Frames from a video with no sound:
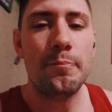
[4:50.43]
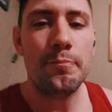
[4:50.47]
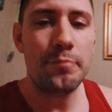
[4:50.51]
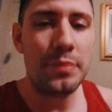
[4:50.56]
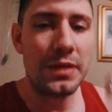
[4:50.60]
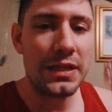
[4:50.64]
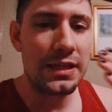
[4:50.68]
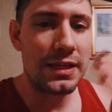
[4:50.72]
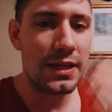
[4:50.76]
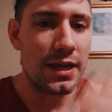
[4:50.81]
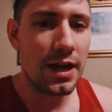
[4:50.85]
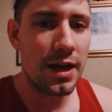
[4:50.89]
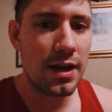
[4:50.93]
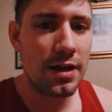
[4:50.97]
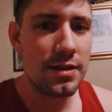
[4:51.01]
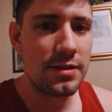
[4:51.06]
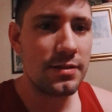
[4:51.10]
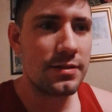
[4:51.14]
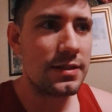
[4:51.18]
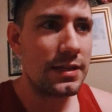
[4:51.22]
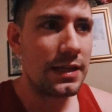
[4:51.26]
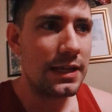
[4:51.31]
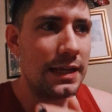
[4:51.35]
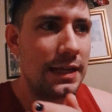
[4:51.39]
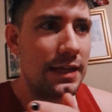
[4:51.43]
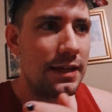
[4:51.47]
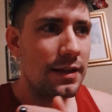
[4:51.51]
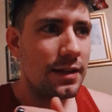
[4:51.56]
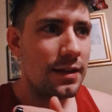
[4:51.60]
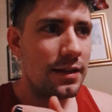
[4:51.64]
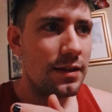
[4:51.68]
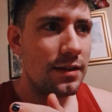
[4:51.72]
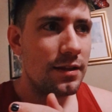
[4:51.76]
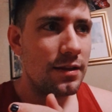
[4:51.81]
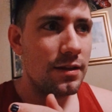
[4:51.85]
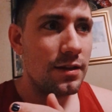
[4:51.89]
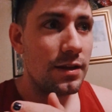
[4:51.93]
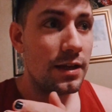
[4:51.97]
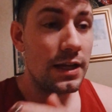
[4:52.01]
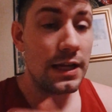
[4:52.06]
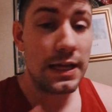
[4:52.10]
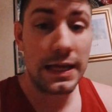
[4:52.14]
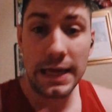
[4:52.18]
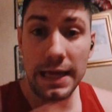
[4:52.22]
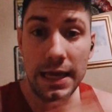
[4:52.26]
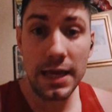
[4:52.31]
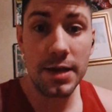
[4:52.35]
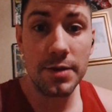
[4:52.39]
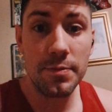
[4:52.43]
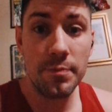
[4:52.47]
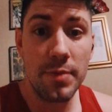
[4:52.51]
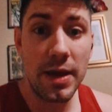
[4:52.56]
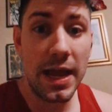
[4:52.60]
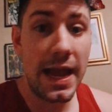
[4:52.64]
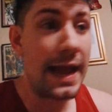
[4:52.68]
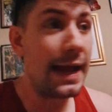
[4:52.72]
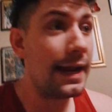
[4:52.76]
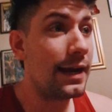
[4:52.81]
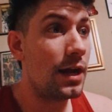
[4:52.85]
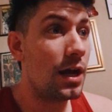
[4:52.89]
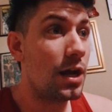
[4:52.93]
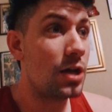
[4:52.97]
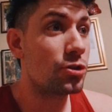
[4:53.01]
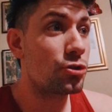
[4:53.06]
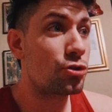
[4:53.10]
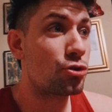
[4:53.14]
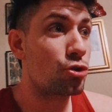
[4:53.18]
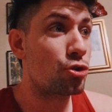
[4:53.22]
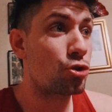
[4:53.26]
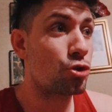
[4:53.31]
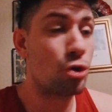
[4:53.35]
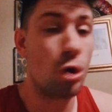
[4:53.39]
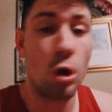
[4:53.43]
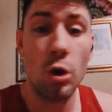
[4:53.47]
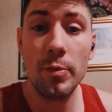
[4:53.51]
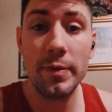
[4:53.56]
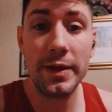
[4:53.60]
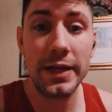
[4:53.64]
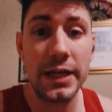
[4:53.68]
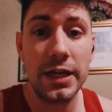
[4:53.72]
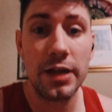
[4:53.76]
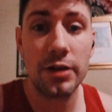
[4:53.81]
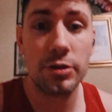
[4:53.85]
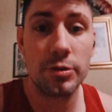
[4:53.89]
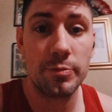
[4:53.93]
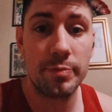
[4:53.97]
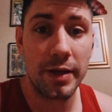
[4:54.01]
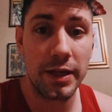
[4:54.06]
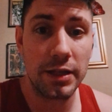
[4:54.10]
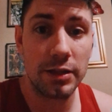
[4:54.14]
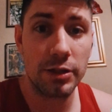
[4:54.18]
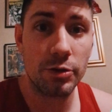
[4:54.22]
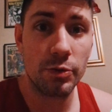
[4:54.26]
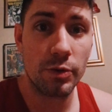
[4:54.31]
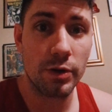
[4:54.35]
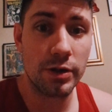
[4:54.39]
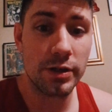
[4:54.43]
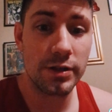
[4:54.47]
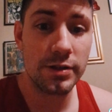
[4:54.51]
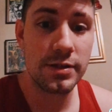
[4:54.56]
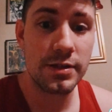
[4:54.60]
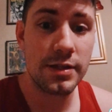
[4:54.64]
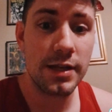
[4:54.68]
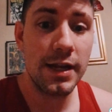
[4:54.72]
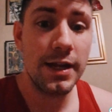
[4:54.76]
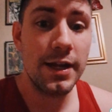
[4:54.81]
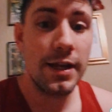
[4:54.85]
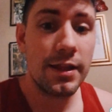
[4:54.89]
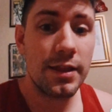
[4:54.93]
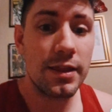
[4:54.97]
because him and so many other paleo artists,